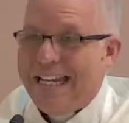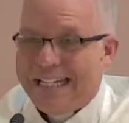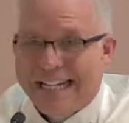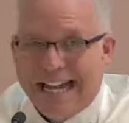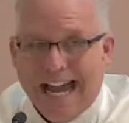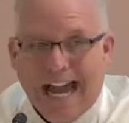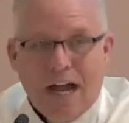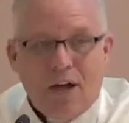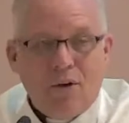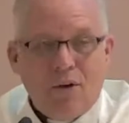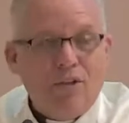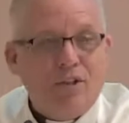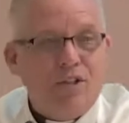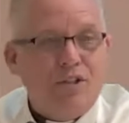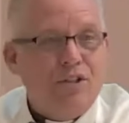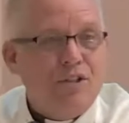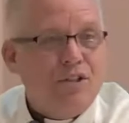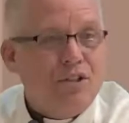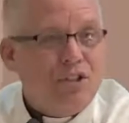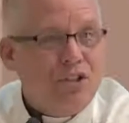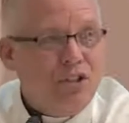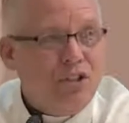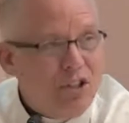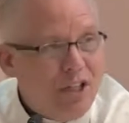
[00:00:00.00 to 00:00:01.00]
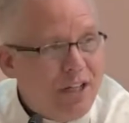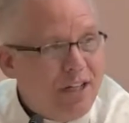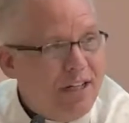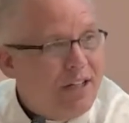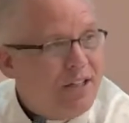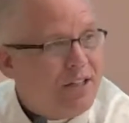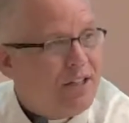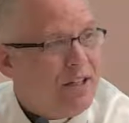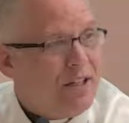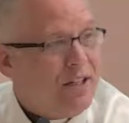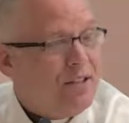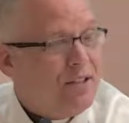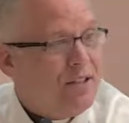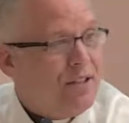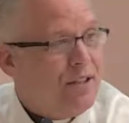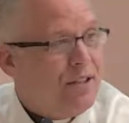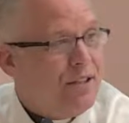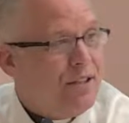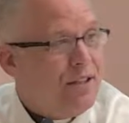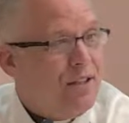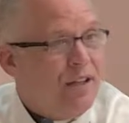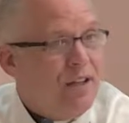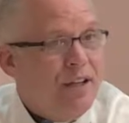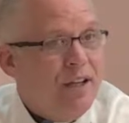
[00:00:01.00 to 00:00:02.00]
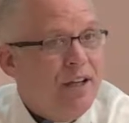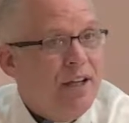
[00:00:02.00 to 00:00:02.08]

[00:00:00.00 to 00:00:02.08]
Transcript: encounters Jesus